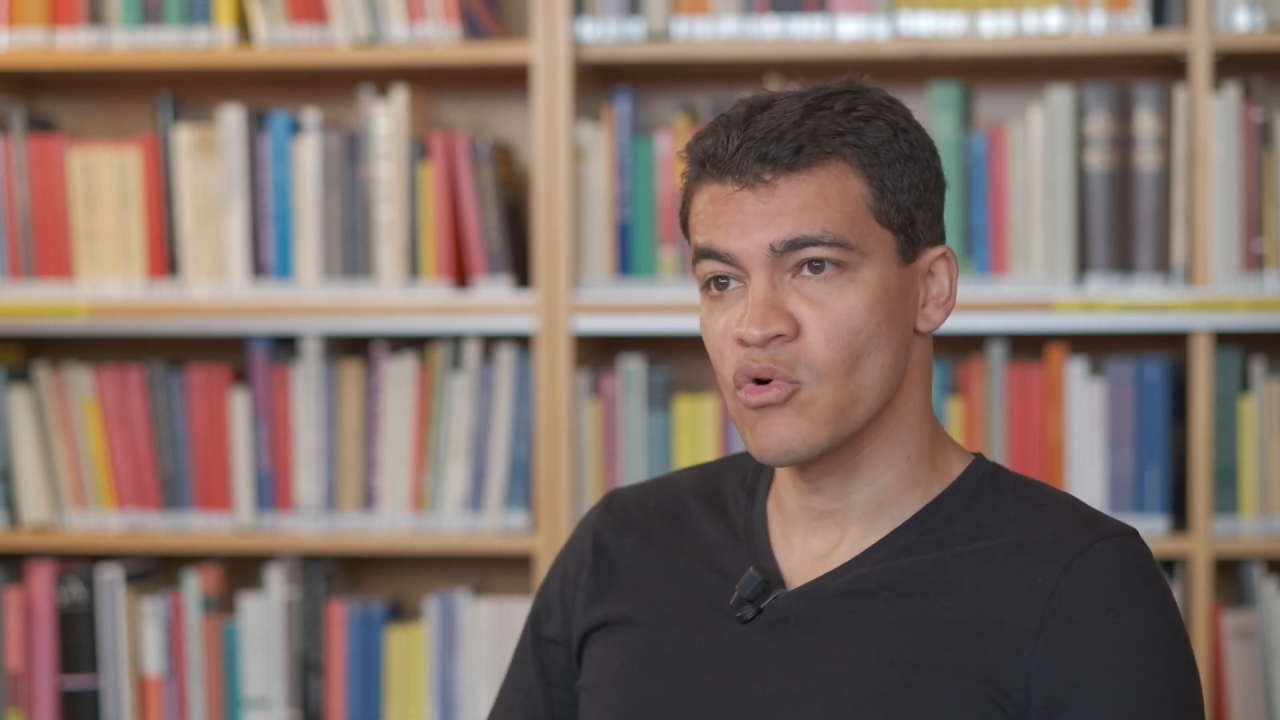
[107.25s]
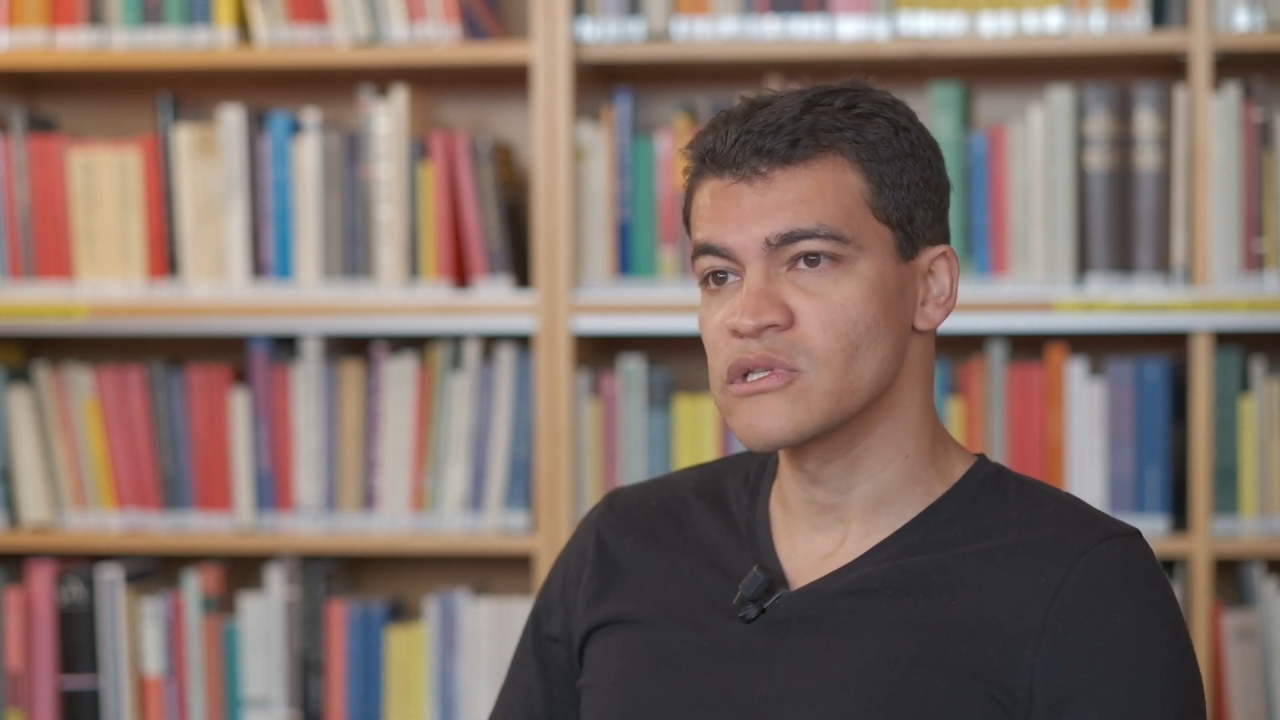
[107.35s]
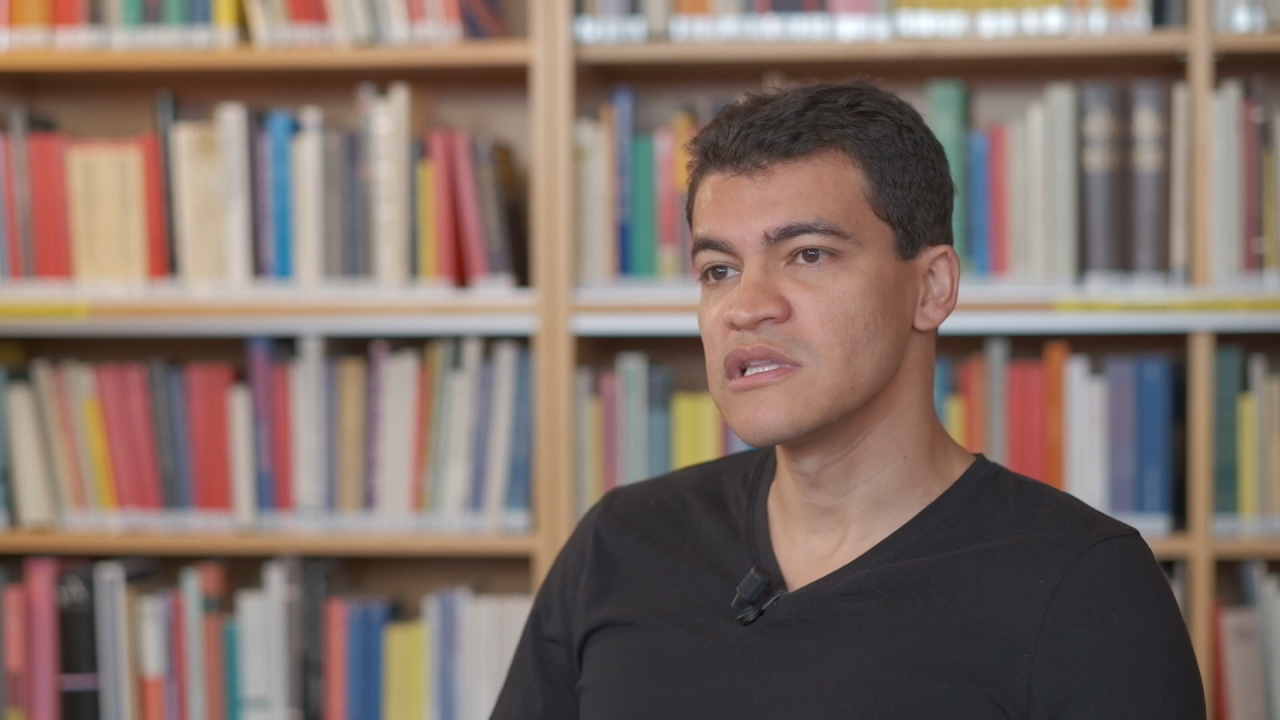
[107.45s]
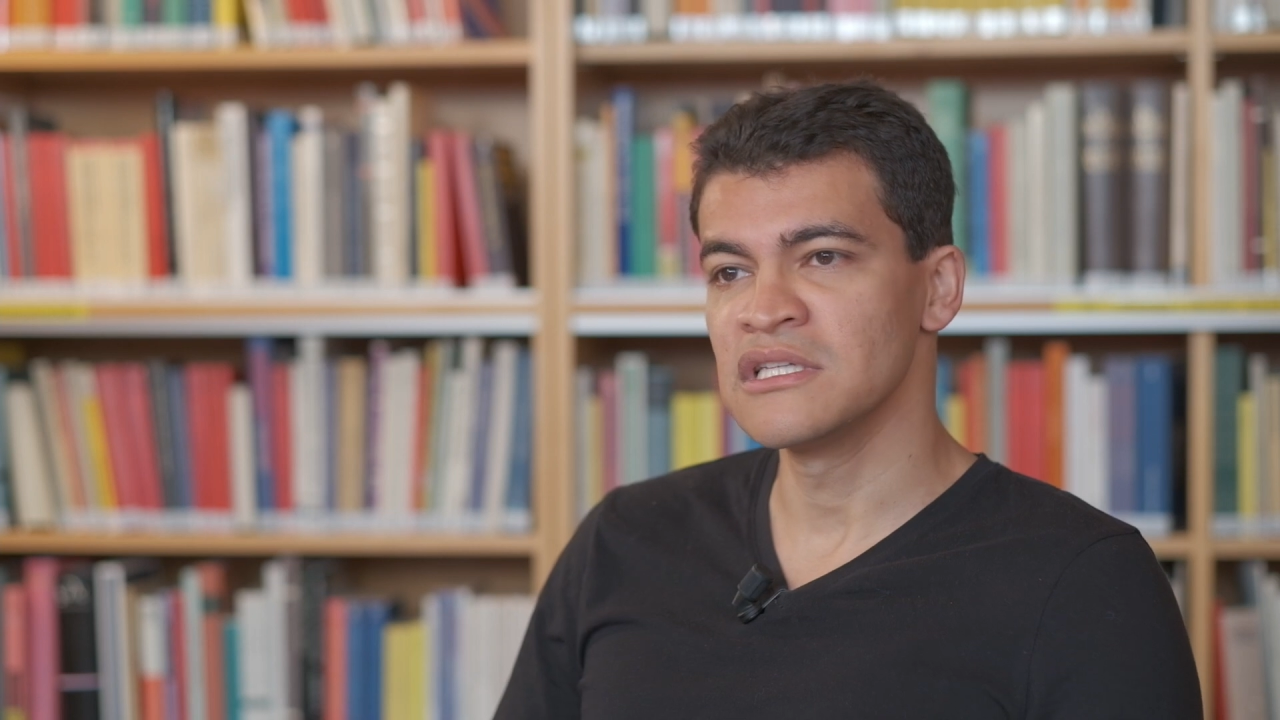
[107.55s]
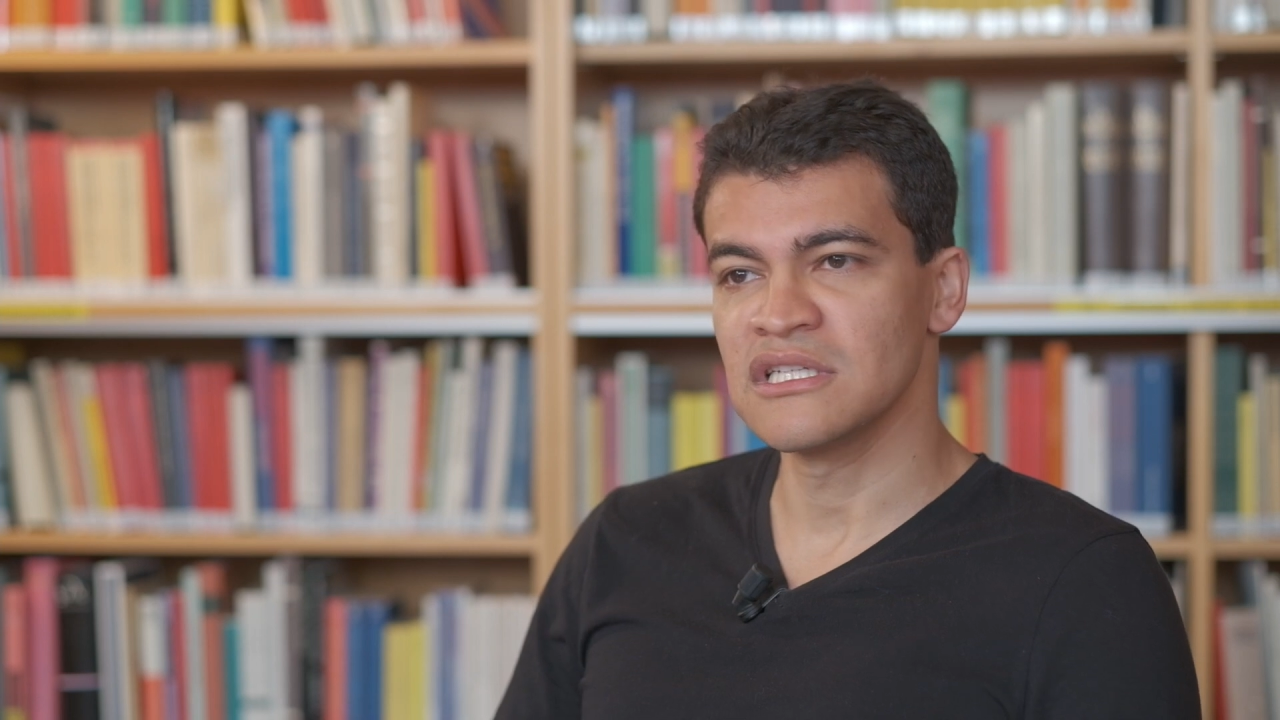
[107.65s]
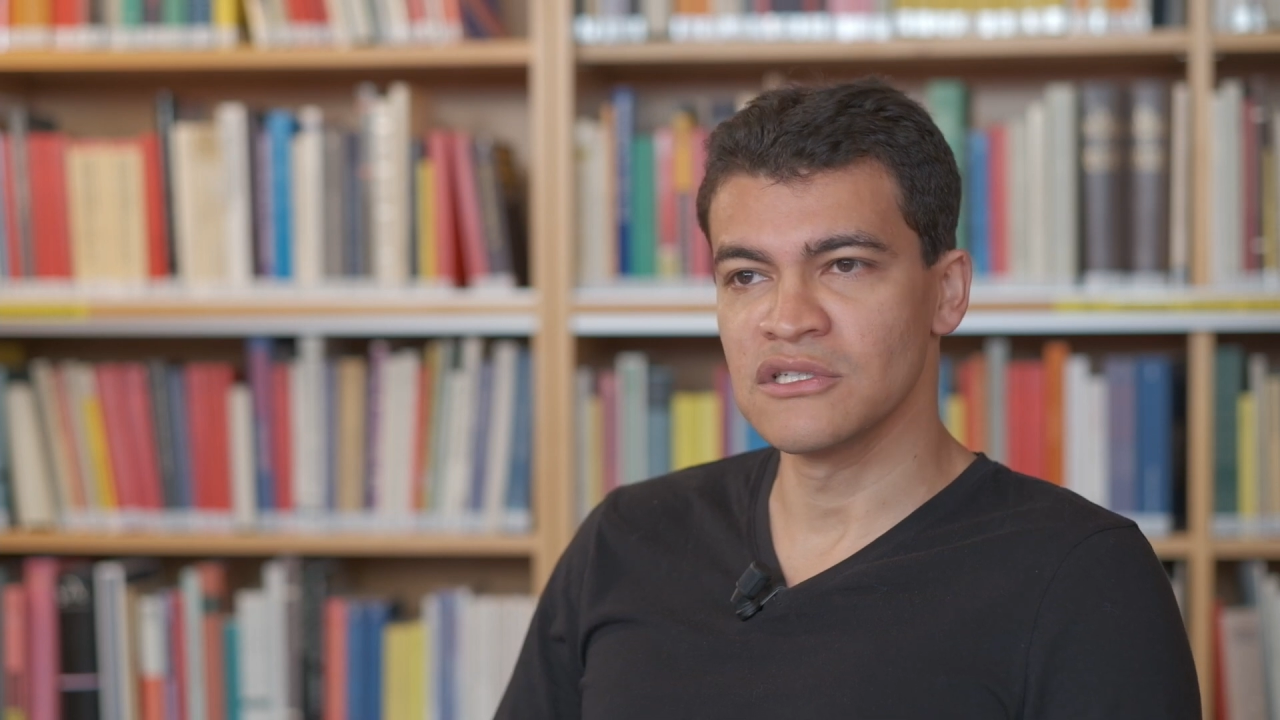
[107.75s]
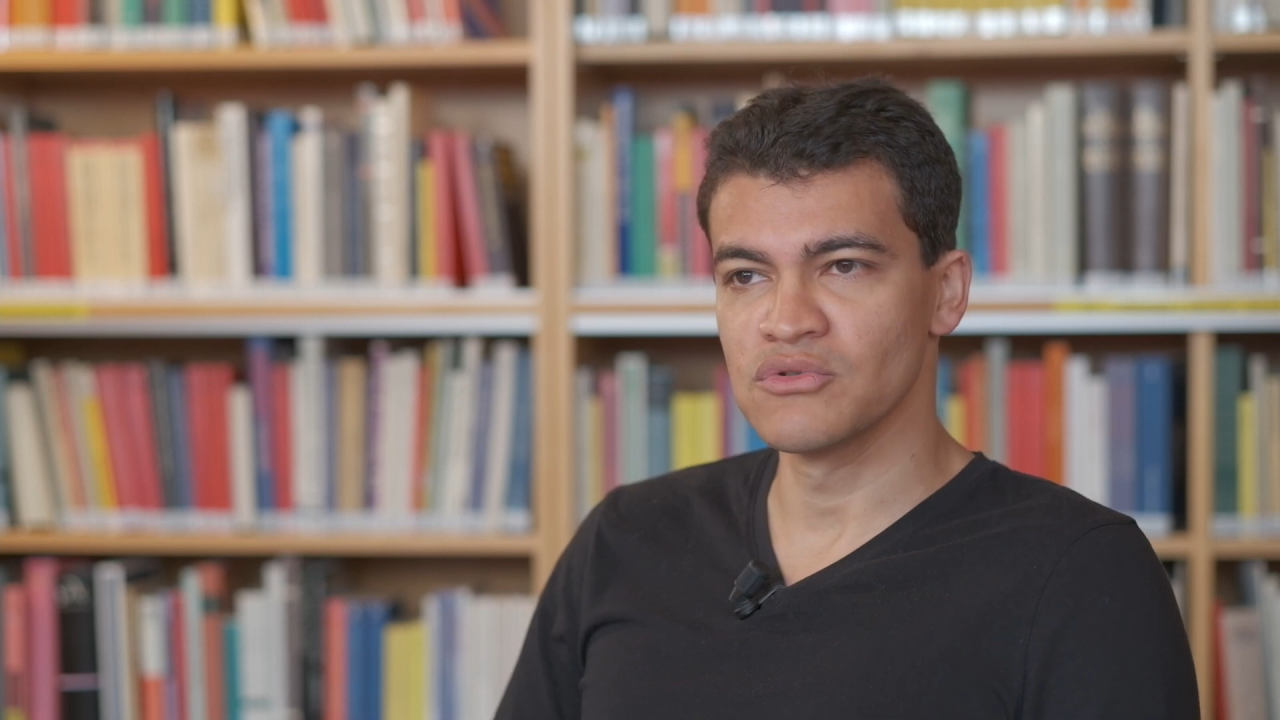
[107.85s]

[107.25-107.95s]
most leading